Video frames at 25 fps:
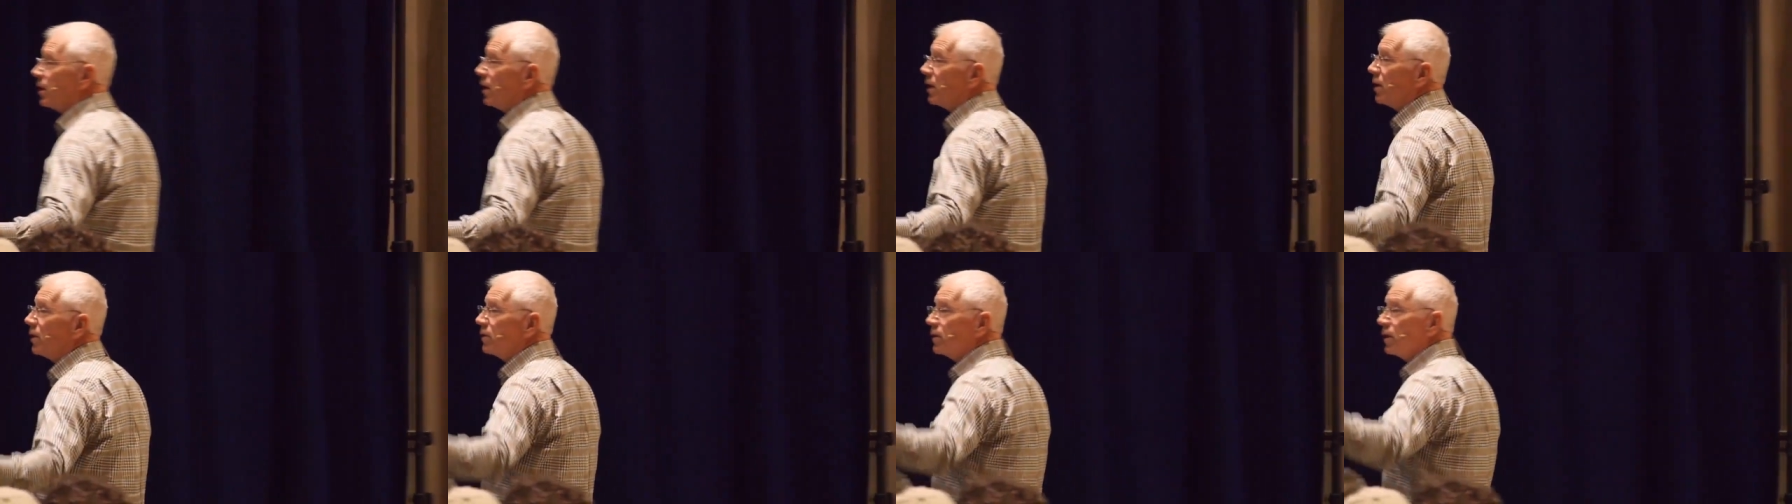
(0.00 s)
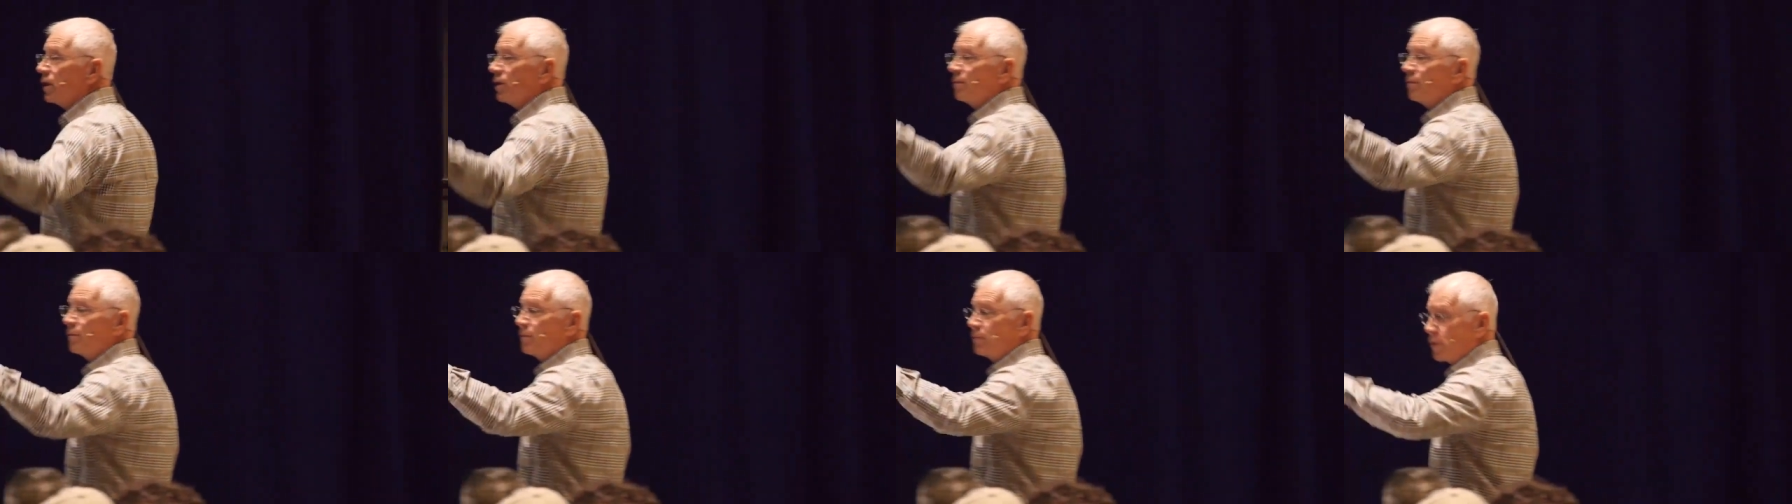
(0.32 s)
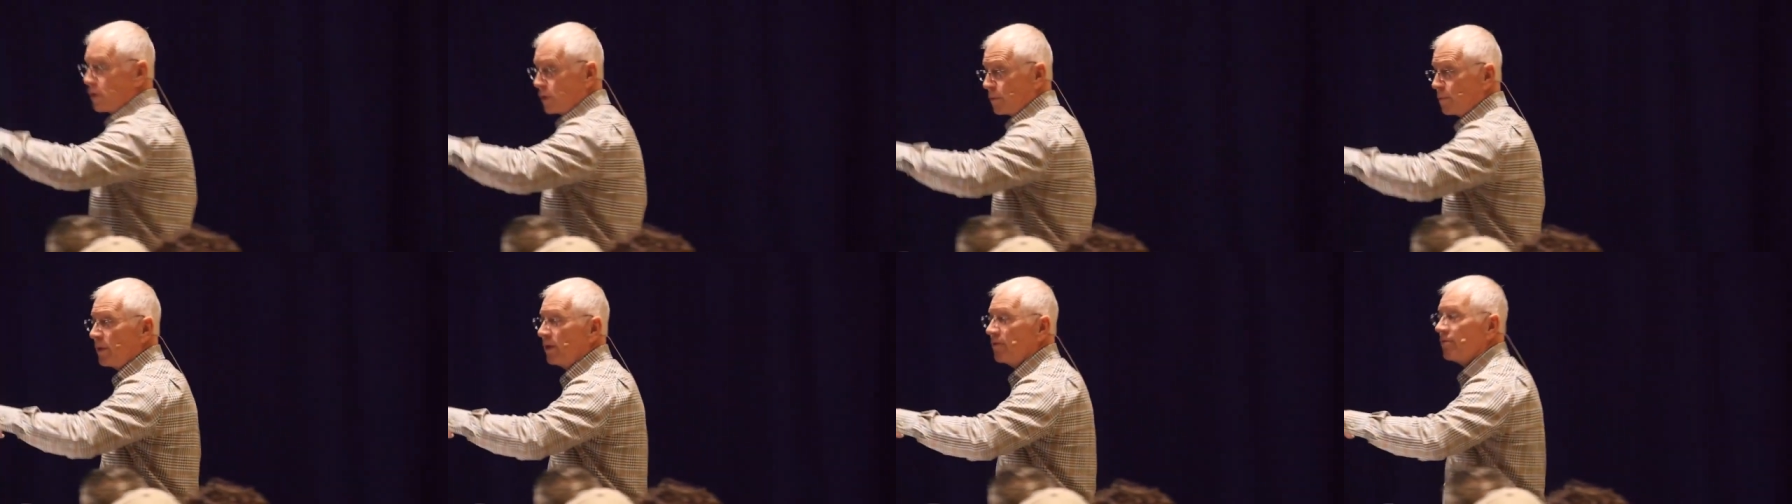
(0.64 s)
you know, you've
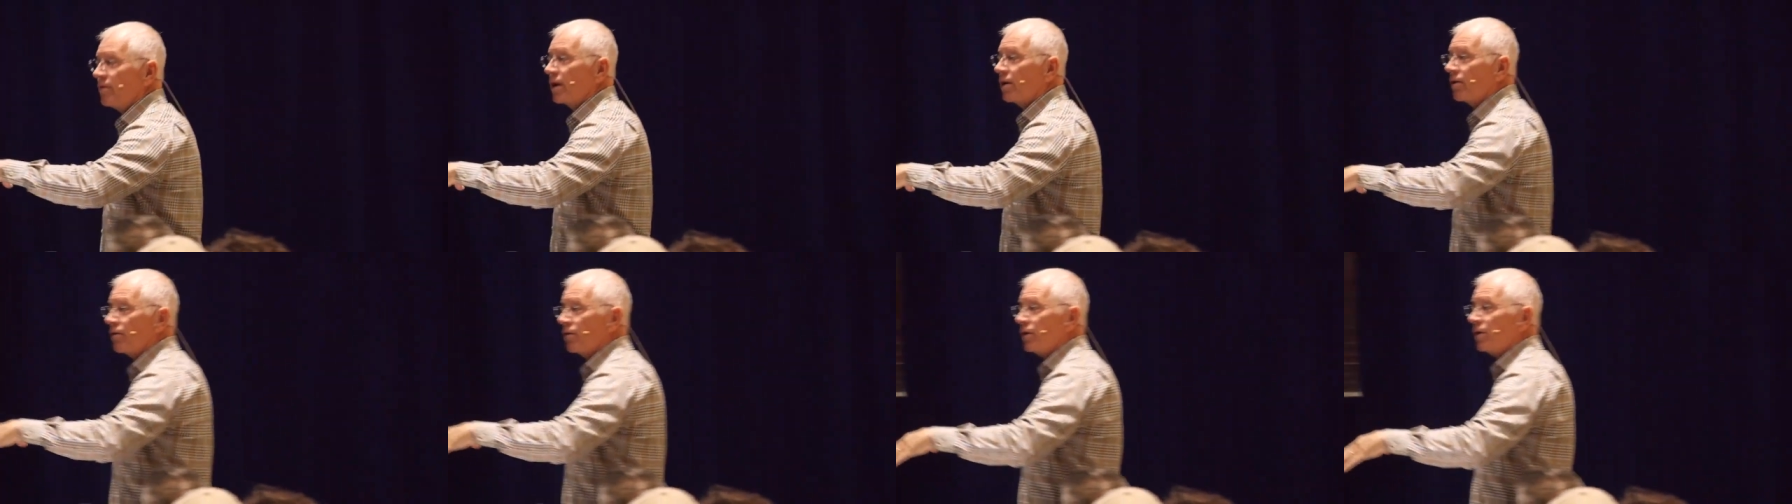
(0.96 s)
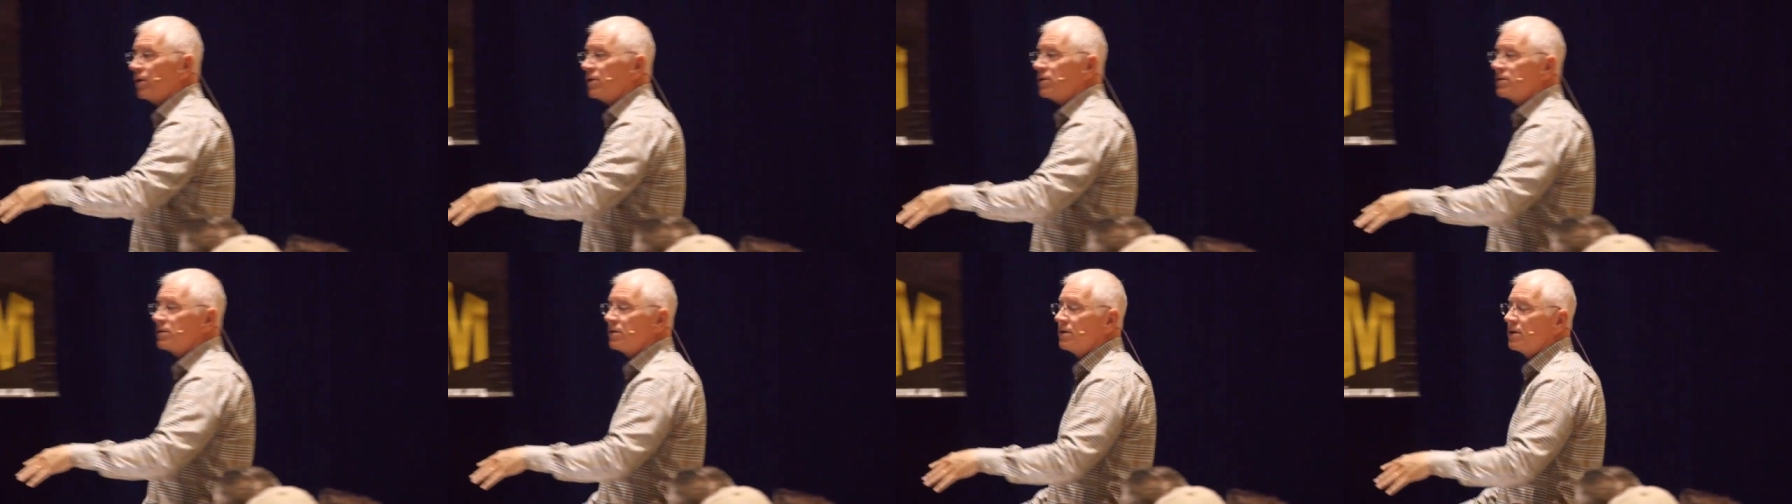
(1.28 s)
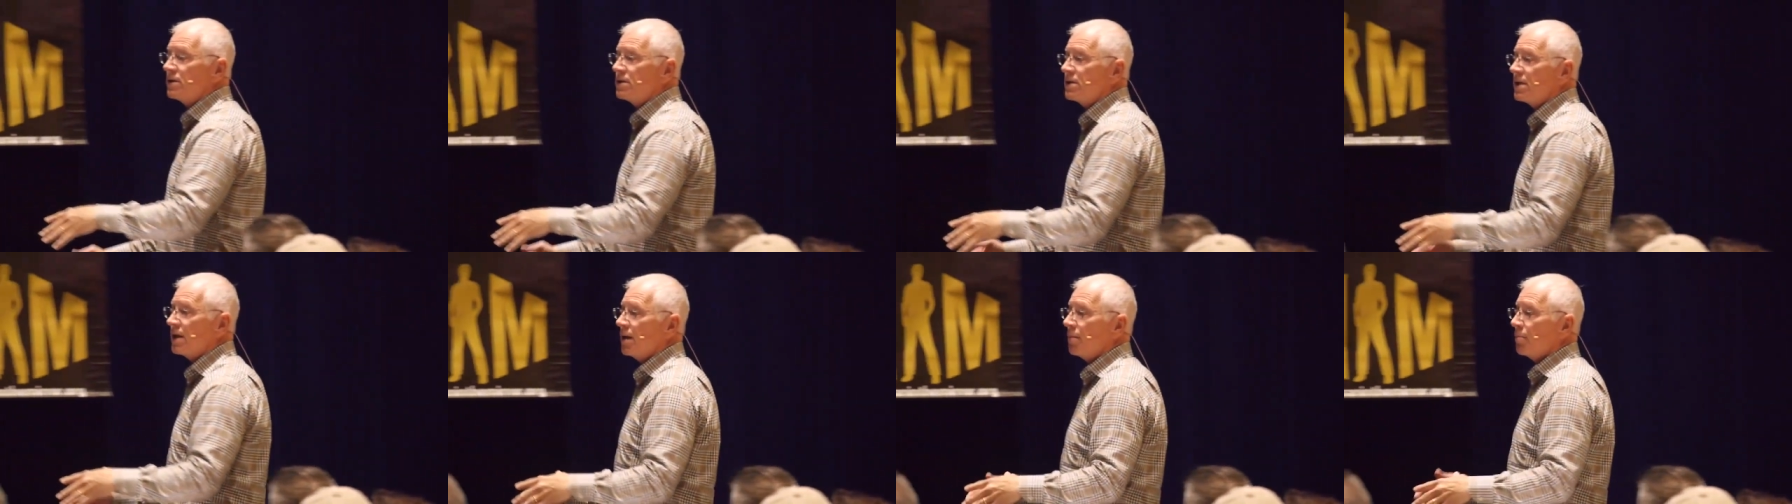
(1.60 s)
just been recruited to
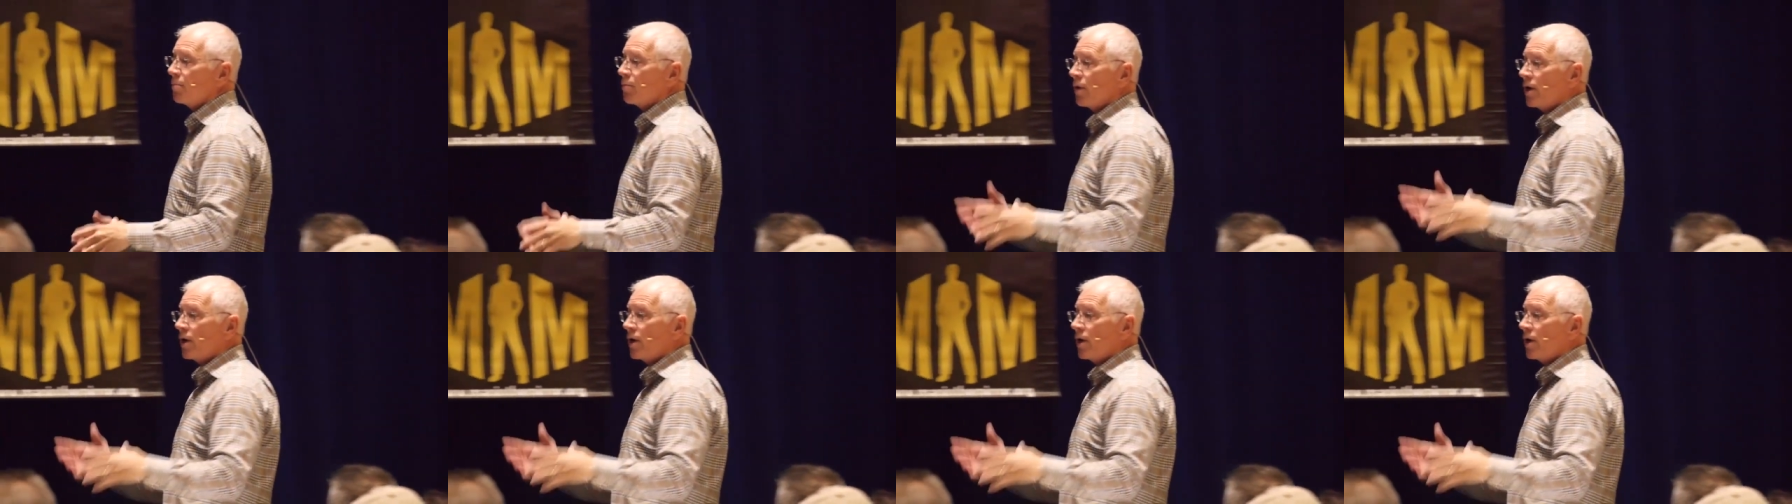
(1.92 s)
the team.